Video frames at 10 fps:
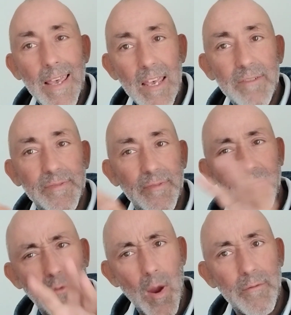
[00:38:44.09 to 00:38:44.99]
if,
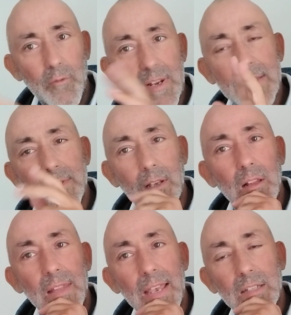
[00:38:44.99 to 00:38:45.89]
for whatever reason, the
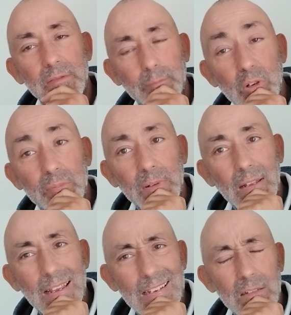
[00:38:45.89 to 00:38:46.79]
collective movement
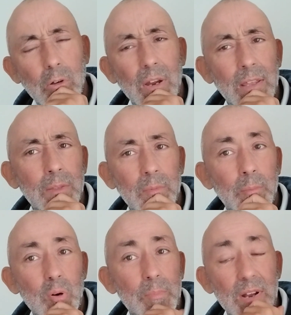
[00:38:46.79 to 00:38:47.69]
isn't going in the
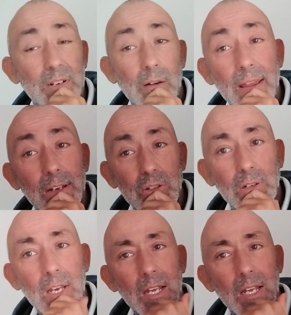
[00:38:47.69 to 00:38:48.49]
appropriate direction.